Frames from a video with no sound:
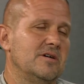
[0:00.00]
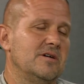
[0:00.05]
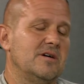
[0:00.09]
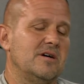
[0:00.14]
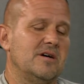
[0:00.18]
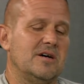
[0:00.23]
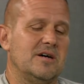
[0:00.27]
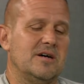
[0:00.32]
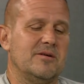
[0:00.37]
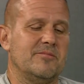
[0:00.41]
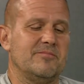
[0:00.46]

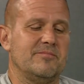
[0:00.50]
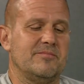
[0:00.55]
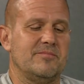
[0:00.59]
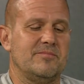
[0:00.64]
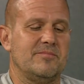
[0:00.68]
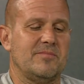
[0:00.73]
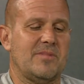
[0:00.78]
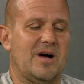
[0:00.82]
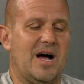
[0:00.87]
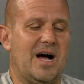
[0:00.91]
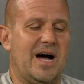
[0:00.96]
Um,
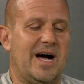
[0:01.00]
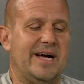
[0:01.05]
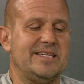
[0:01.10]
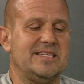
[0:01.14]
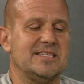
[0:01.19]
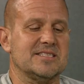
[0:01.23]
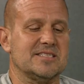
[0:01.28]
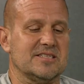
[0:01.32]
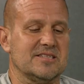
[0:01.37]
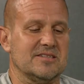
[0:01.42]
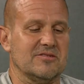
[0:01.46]
I
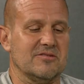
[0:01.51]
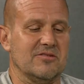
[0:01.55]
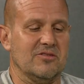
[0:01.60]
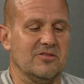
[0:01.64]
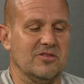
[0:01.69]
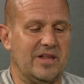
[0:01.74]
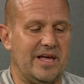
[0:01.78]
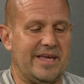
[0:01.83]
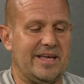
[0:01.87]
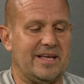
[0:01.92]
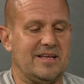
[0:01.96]
just
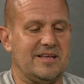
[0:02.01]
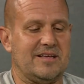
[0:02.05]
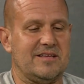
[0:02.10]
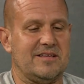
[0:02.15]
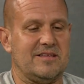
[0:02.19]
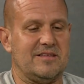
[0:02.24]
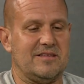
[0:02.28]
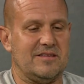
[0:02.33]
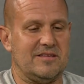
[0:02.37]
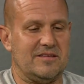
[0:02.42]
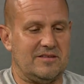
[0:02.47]
like
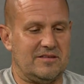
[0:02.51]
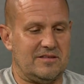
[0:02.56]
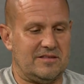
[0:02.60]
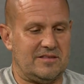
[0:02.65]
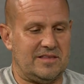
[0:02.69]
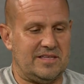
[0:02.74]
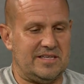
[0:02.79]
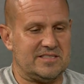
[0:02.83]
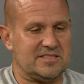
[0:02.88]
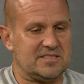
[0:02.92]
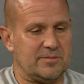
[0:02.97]

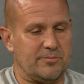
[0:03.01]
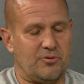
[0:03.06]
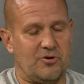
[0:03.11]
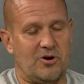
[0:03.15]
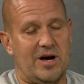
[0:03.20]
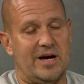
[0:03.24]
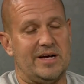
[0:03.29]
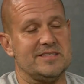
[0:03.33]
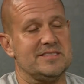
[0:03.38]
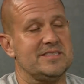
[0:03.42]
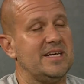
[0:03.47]
the
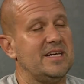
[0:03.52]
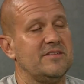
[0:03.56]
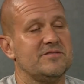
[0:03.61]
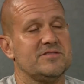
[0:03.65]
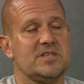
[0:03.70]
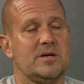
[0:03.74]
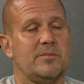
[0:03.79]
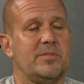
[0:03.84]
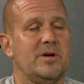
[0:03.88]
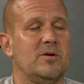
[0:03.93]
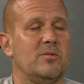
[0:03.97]
surprise. And if
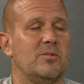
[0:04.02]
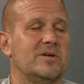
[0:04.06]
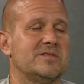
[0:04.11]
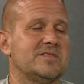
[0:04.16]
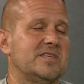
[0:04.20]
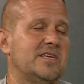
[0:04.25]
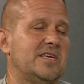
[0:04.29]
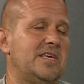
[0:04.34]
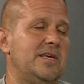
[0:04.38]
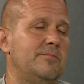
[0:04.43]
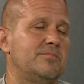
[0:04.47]
somebody wants
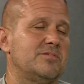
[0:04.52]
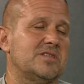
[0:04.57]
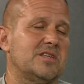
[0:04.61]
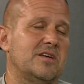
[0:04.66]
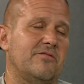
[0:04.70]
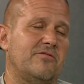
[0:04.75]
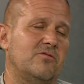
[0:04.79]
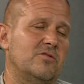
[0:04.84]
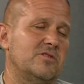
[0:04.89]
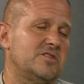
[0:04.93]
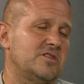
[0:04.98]
to keep
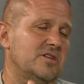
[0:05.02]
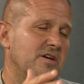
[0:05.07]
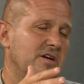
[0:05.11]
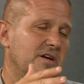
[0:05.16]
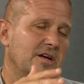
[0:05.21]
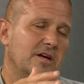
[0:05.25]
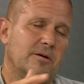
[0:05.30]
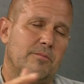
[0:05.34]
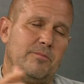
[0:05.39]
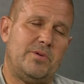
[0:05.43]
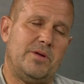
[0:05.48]
stuff, which
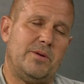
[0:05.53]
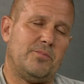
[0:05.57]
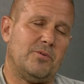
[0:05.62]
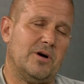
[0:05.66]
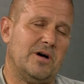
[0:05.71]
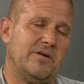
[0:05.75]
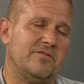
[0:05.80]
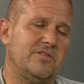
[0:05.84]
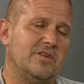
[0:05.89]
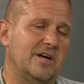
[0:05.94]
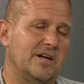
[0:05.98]
people
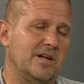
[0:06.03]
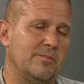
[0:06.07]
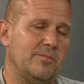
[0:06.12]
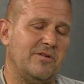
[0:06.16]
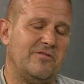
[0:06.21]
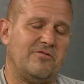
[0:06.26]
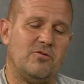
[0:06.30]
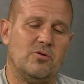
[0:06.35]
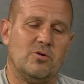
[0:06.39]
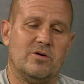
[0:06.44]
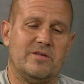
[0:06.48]
have done it
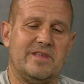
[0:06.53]
before.